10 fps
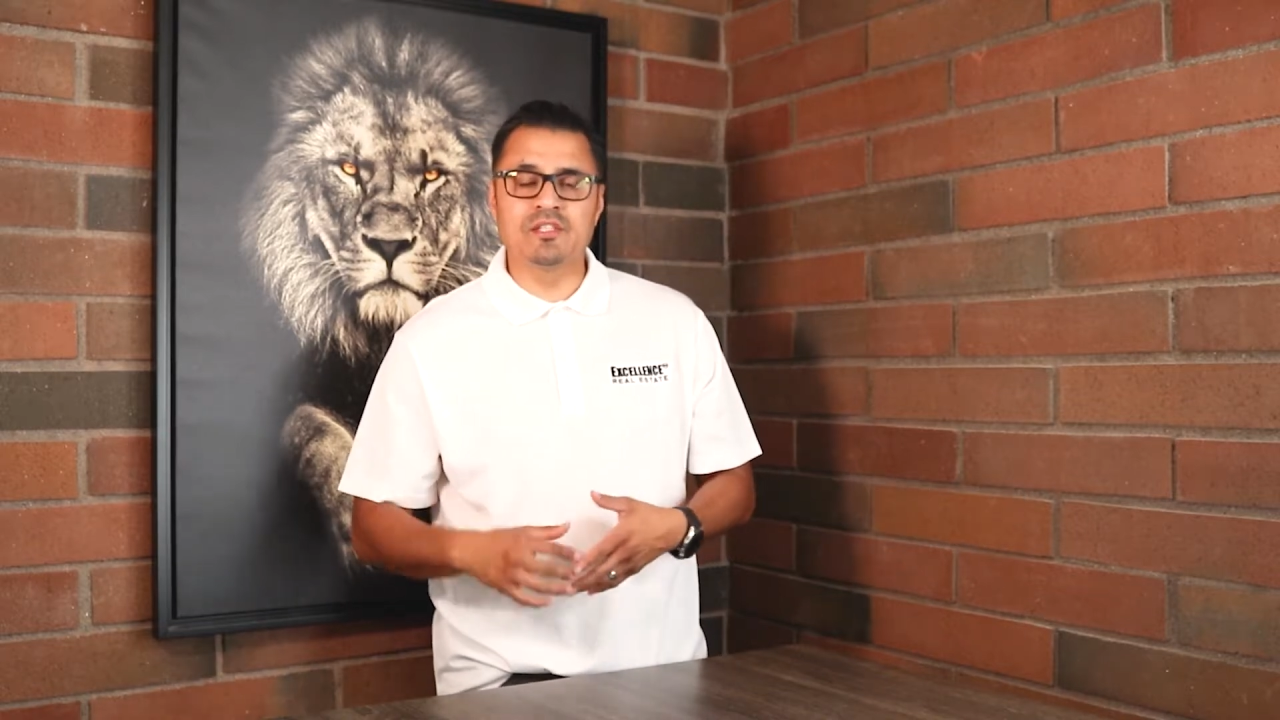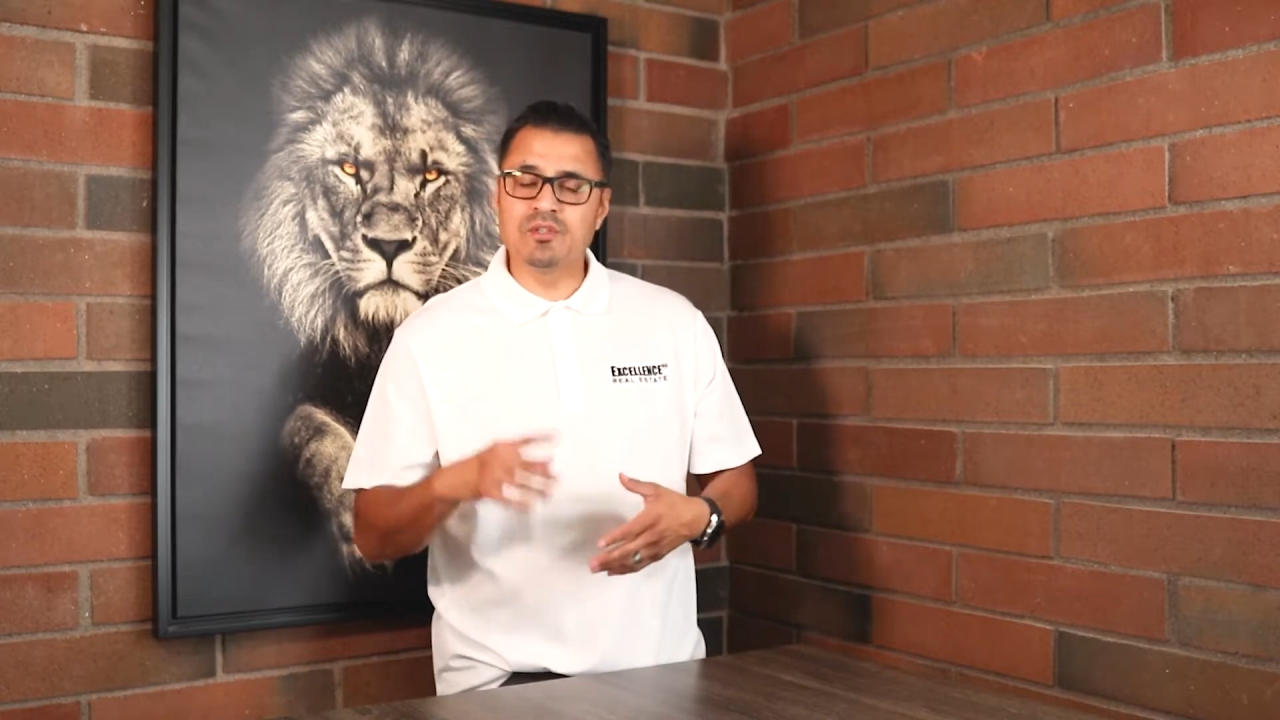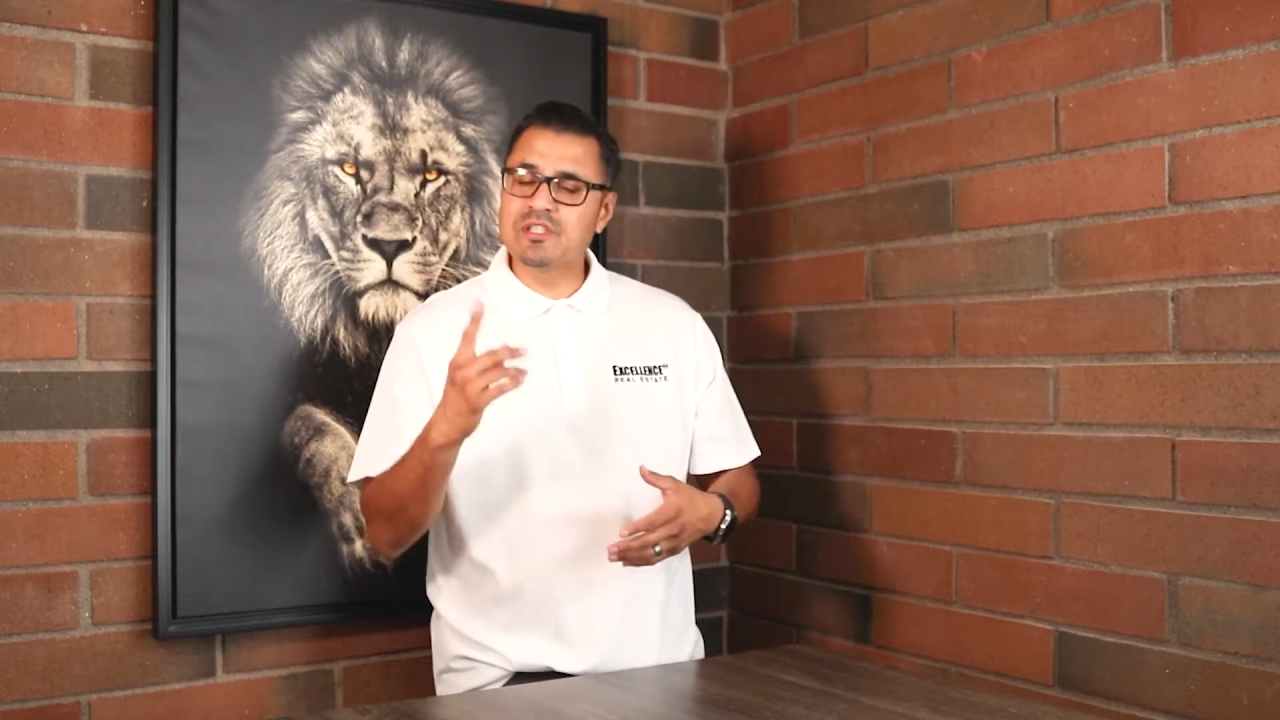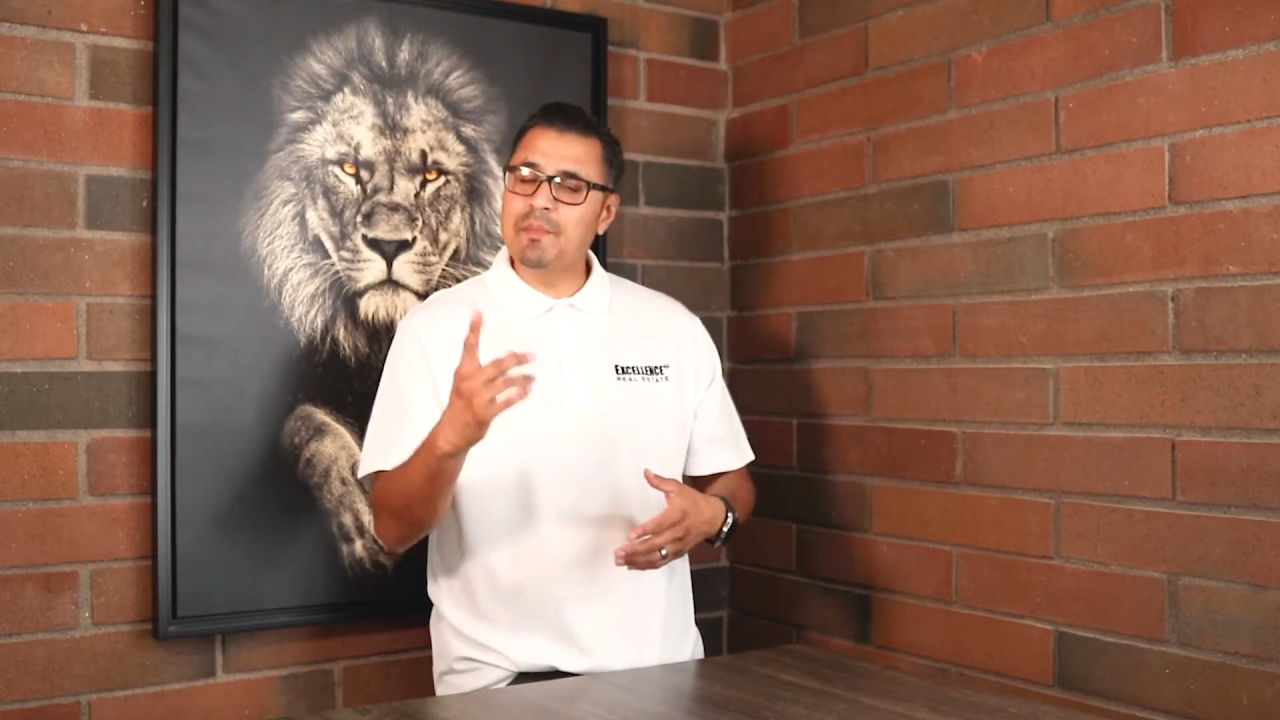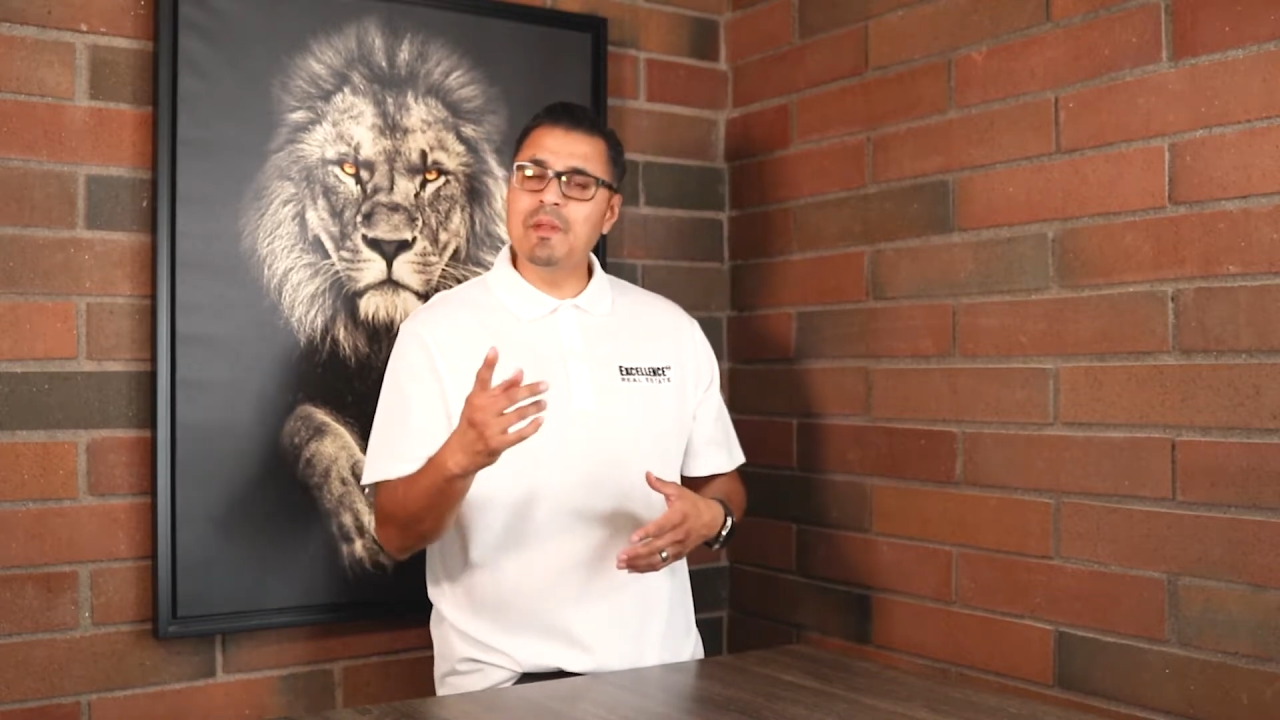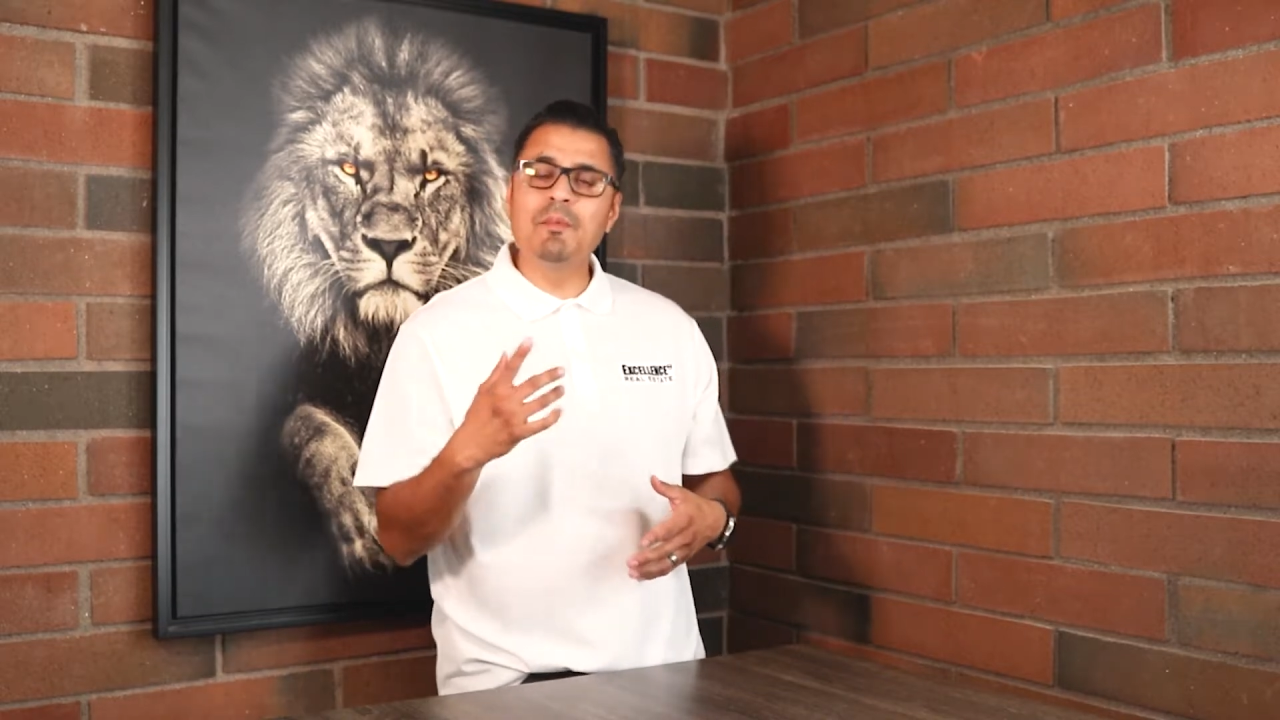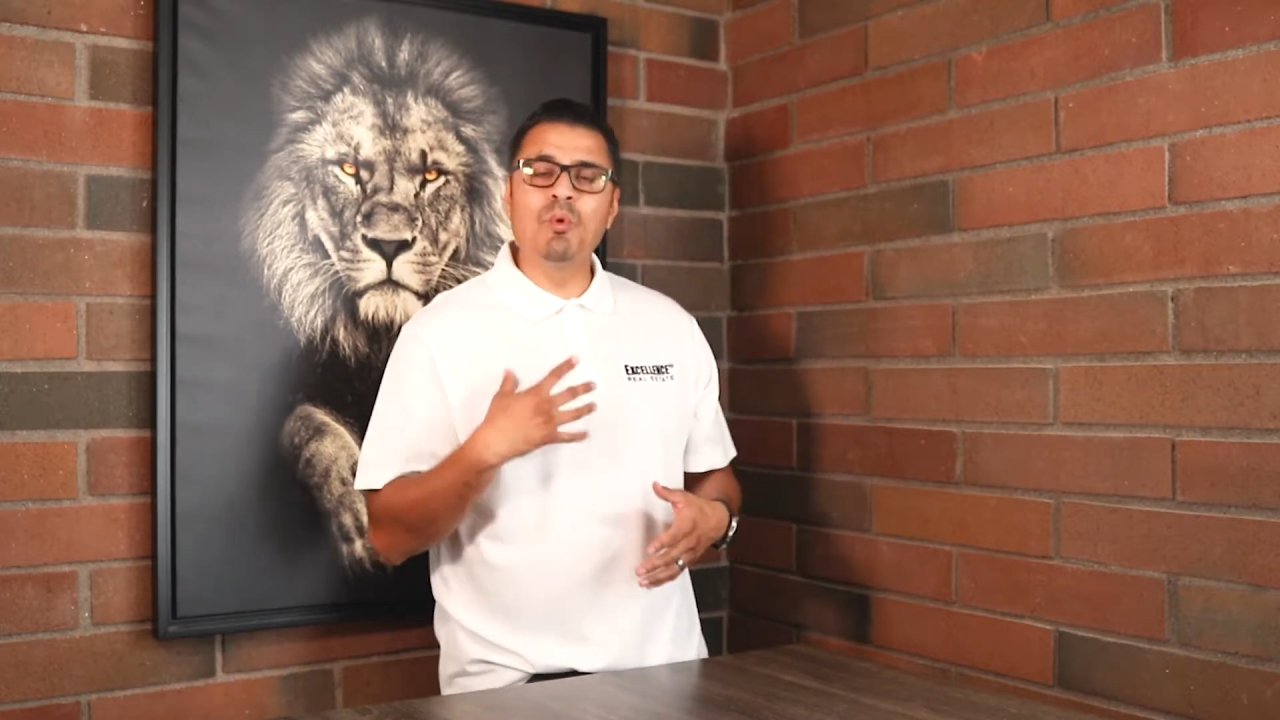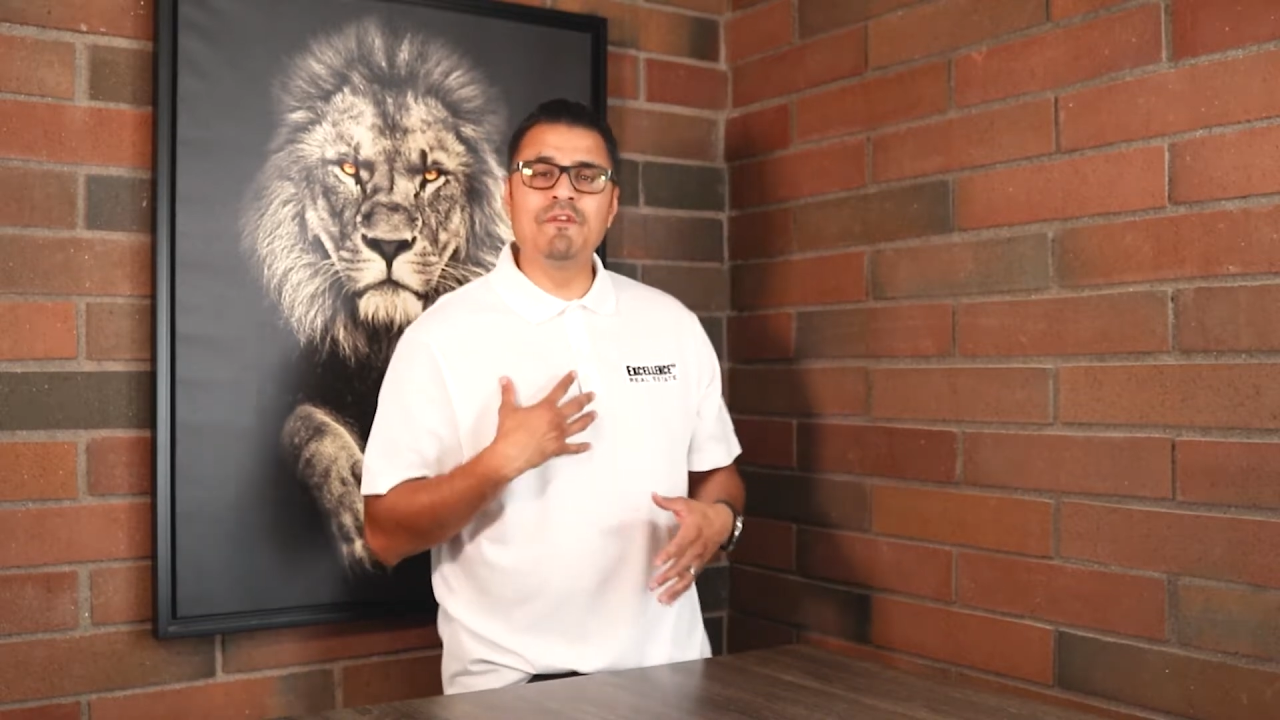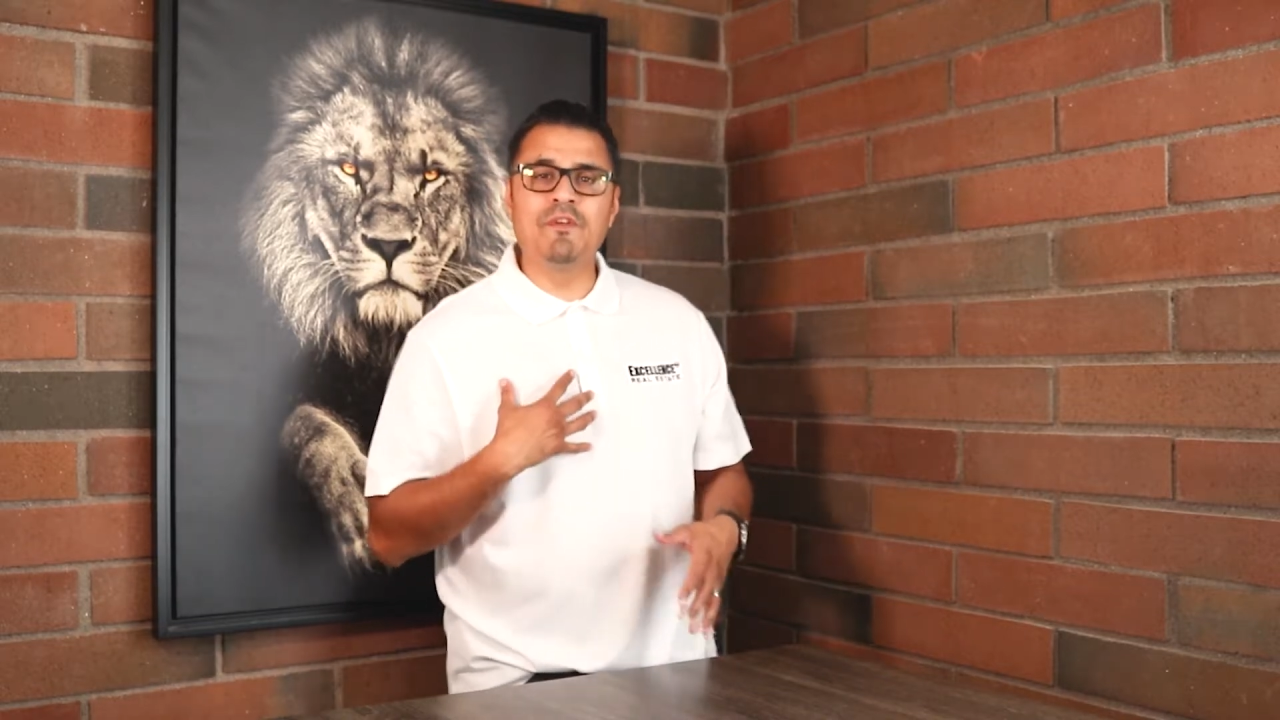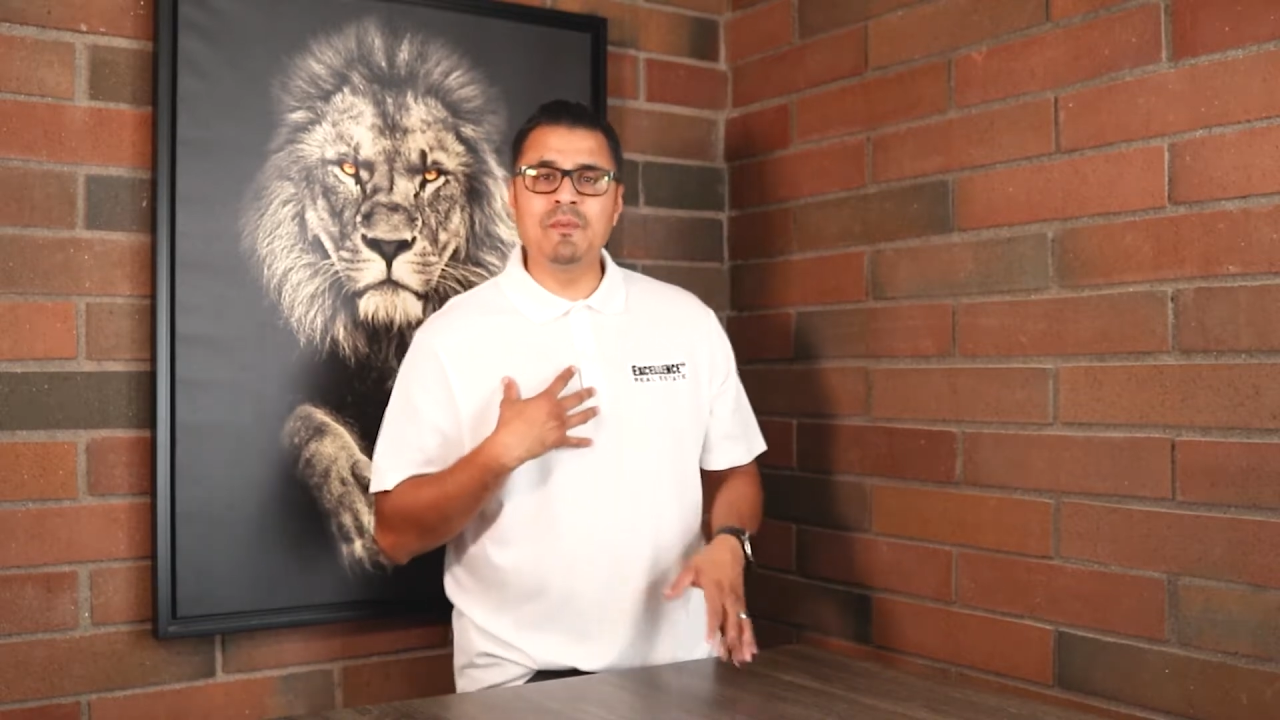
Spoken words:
So step number 1